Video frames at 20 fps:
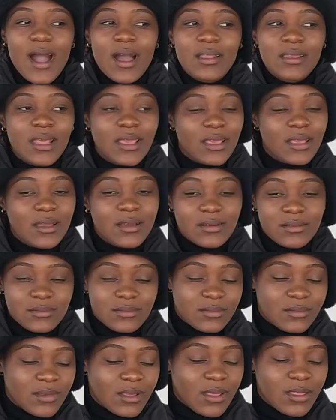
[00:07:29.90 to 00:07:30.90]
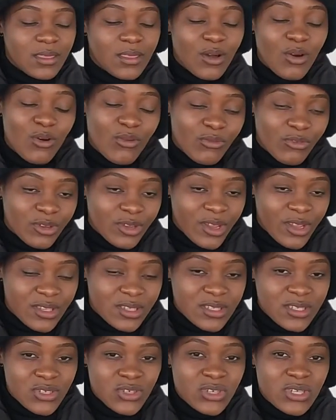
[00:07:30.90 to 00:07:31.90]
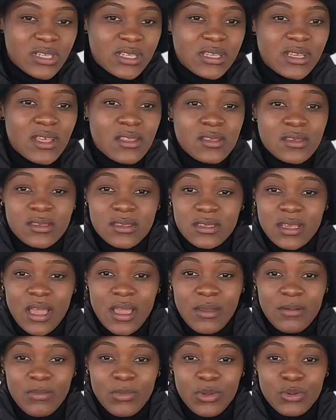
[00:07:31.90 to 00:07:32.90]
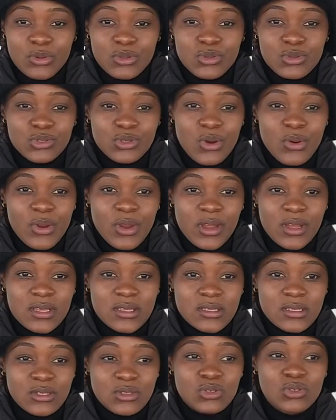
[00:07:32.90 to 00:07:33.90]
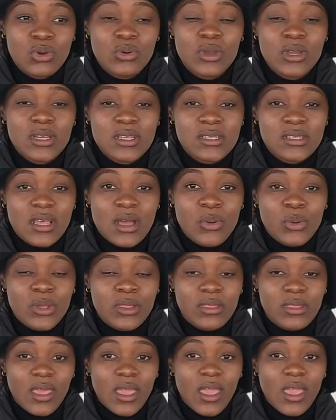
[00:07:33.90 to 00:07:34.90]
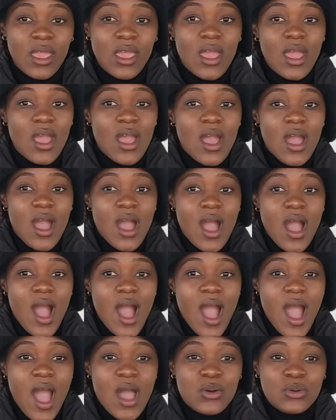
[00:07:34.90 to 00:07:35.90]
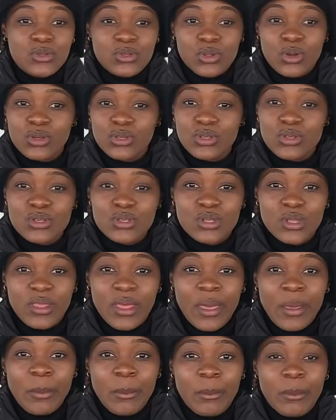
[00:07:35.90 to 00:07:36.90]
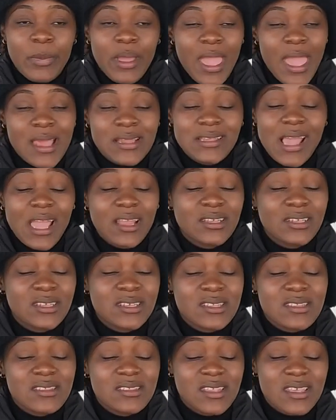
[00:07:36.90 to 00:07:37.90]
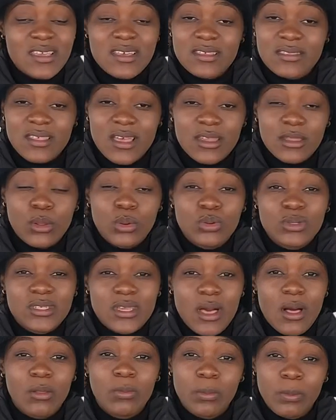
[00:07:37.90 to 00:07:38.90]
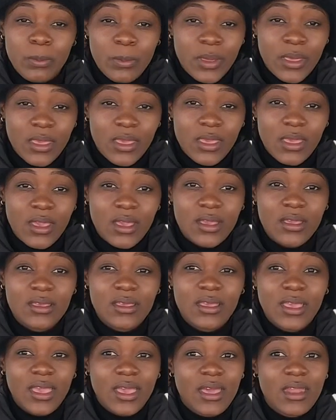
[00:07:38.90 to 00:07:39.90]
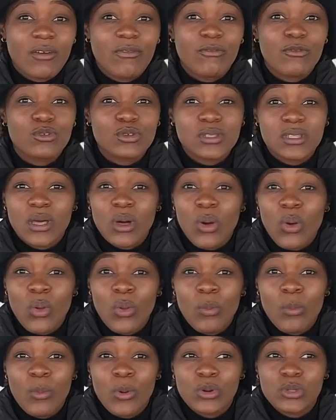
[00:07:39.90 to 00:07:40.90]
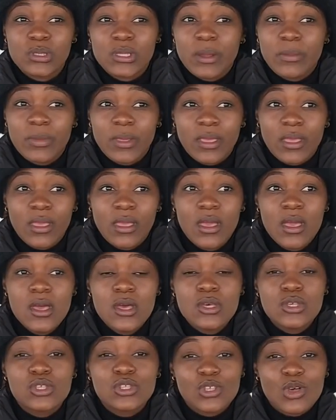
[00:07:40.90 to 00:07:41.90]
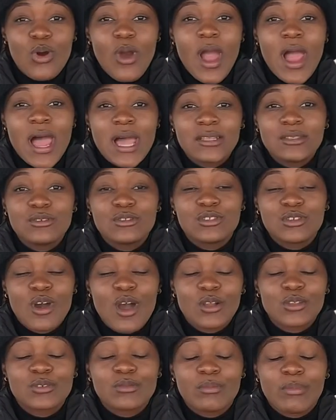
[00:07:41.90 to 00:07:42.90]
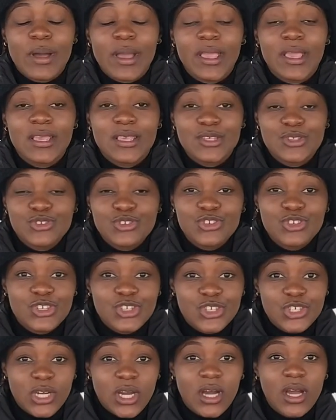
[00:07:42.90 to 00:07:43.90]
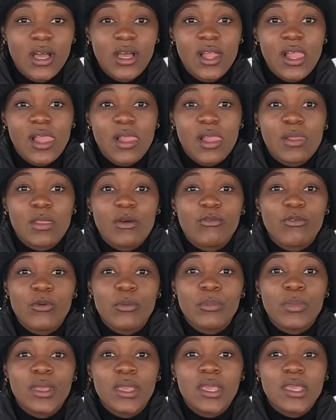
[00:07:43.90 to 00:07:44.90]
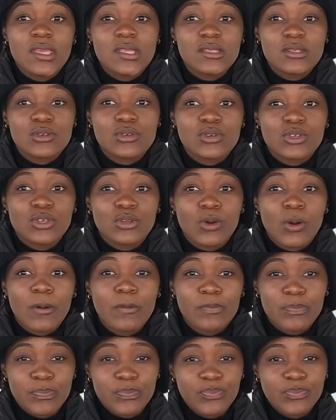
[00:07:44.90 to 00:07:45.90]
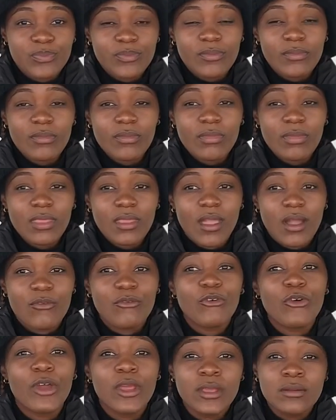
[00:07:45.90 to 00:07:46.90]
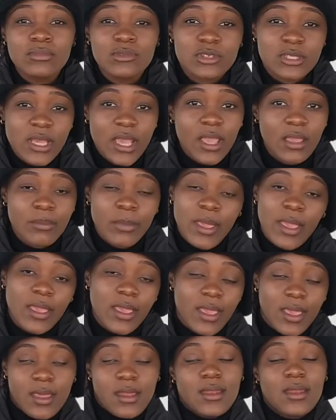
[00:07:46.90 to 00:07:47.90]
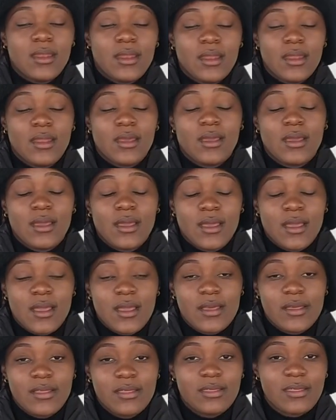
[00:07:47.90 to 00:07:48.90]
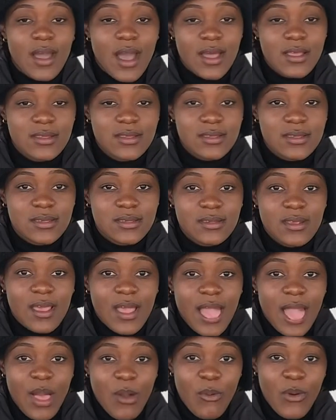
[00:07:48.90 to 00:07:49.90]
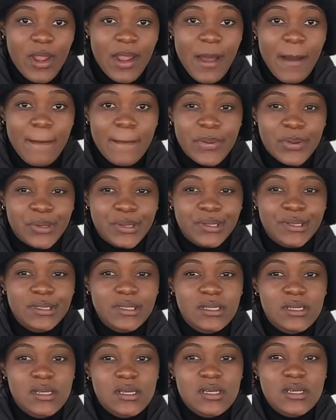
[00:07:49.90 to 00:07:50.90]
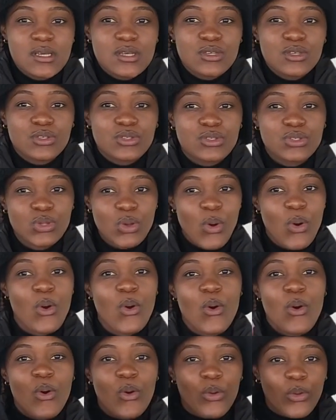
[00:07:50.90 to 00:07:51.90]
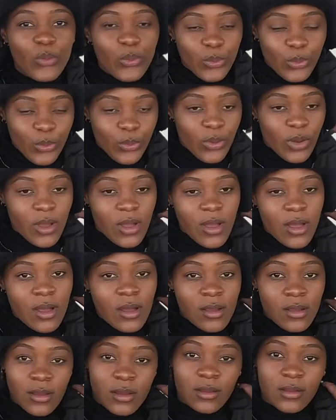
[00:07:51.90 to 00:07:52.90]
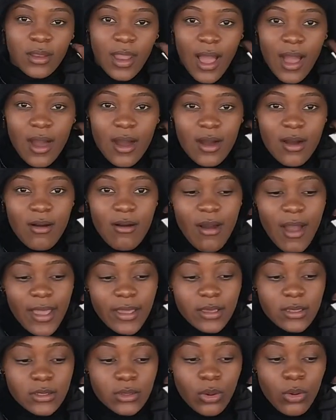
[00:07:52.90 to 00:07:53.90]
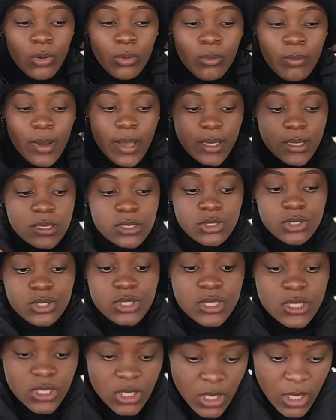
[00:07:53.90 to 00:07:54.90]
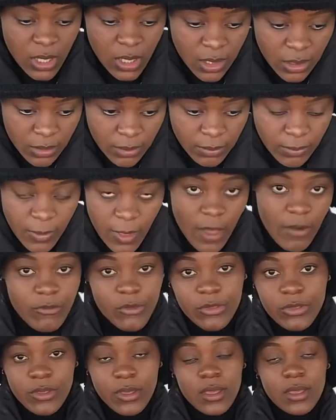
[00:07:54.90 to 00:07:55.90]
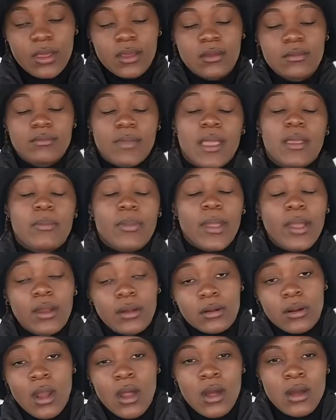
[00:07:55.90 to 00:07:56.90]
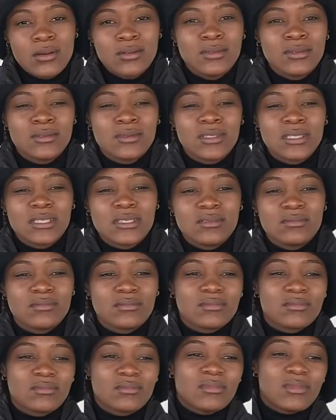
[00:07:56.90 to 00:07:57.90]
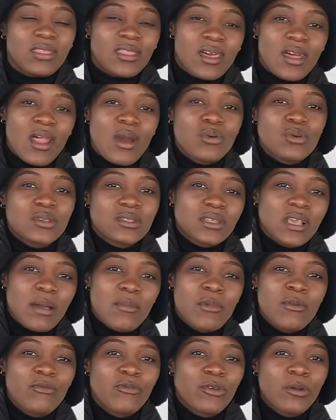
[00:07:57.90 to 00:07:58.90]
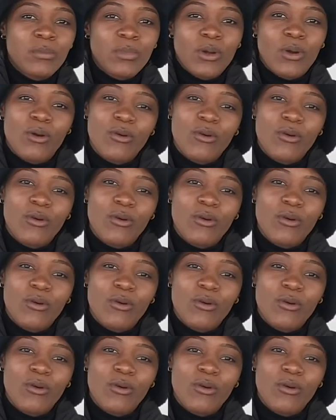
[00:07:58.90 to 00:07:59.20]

like in the orphanage. Seriously, at this time, there were social workers. The social workers that were there, I was not used to them, and I didn't think that they would help me get a foster home or something. So I had to talk to my history teacher for me to, for him to take me in. That's what happened. So now I told my history teacher everything, my background, that I was coming from the